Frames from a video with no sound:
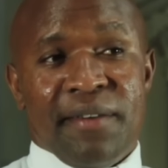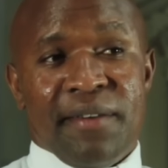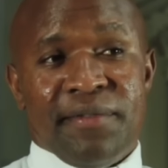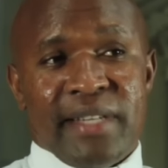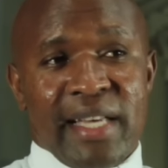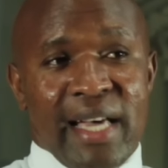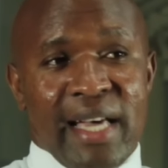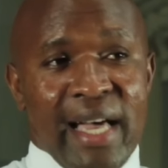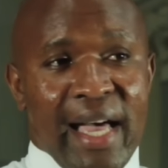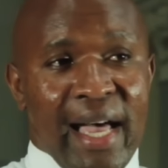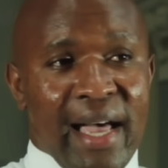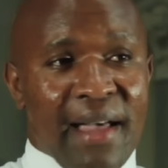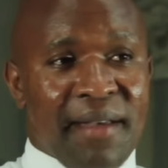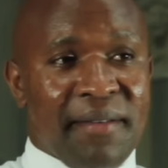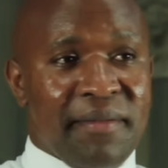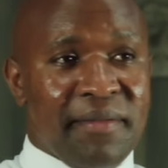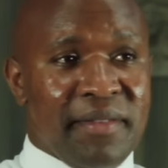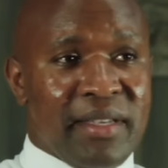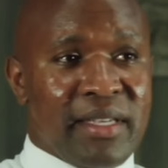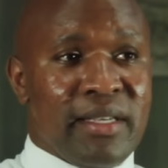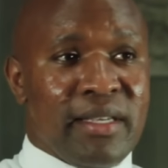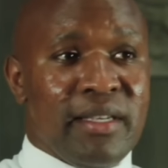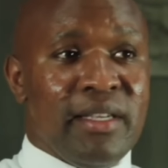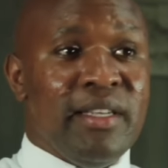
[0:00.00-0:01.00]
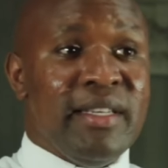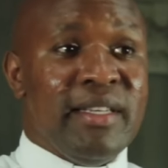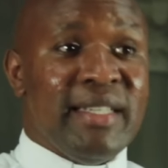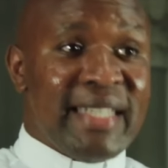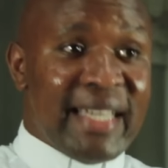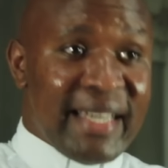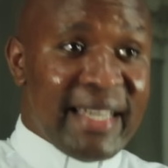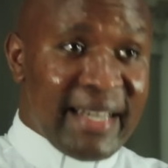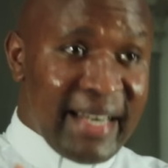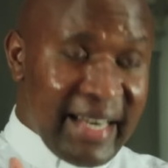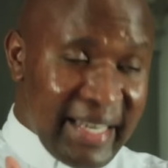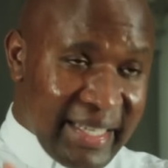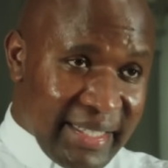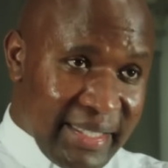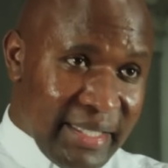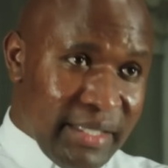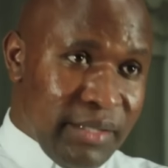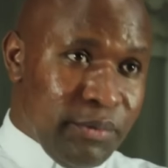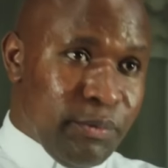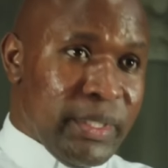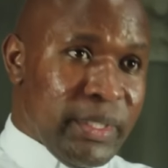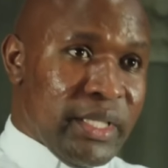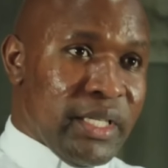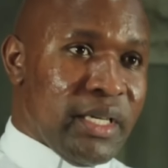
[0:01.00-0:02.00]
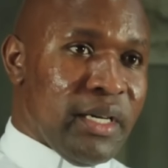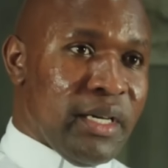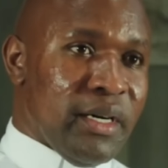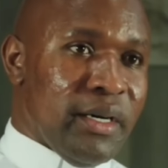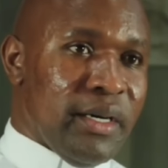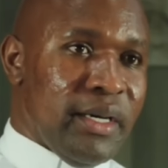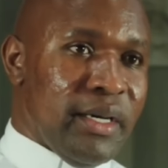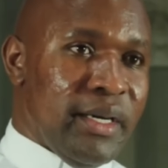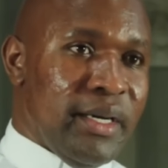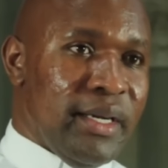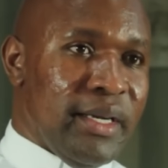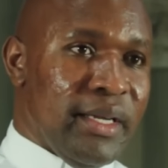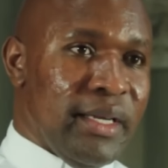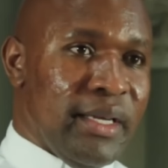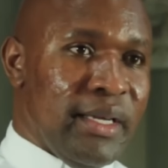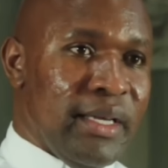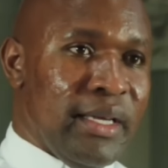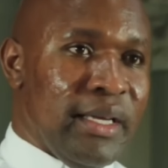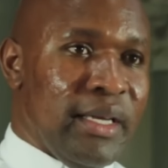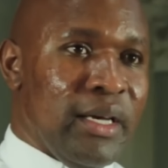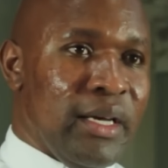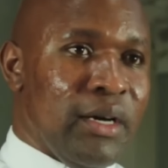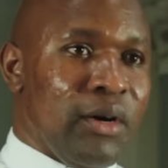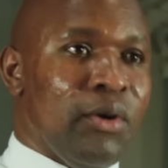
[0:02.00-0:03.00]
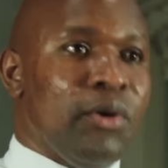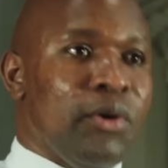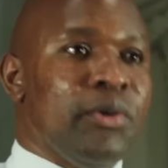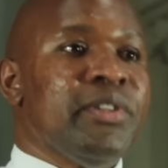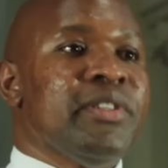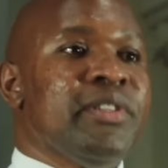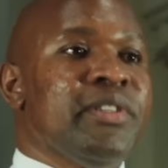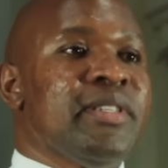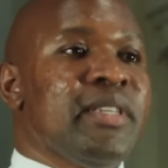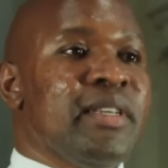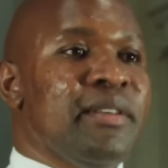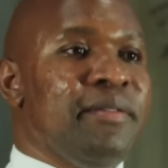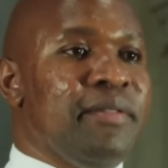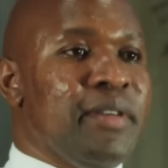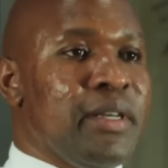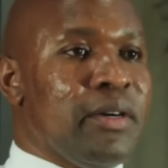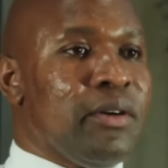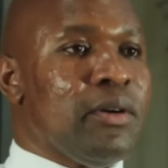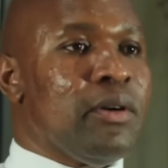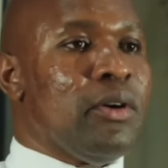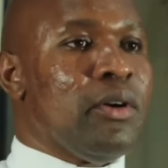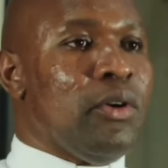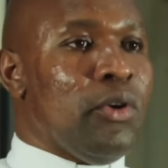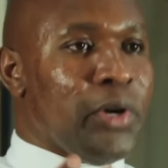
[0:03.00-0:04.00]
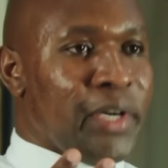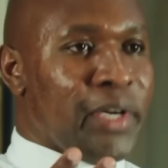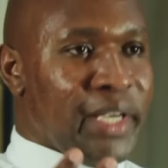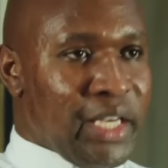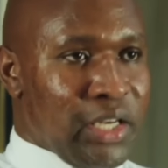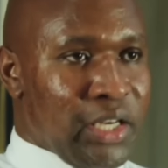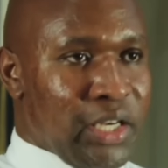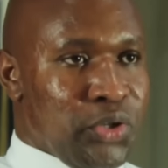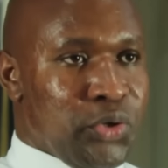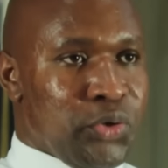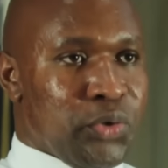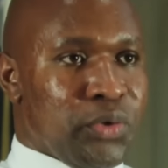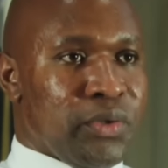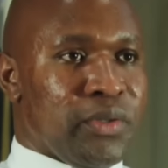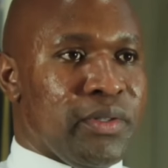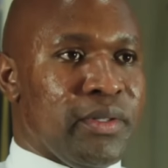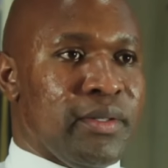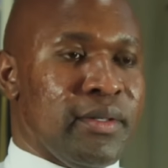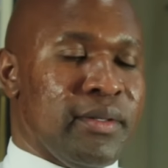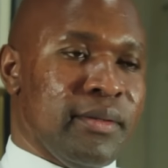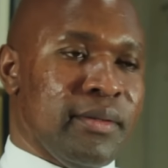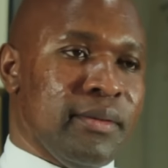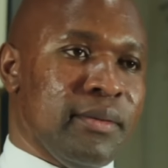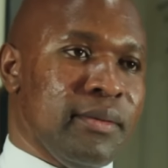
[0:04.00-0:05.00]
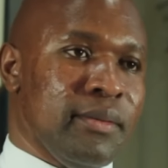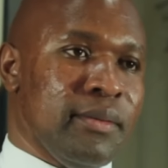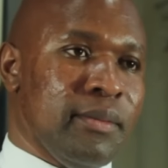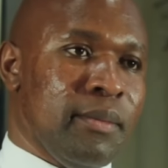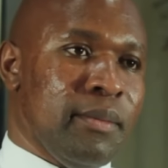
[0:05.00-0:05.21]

after having interacted with God on several occasions.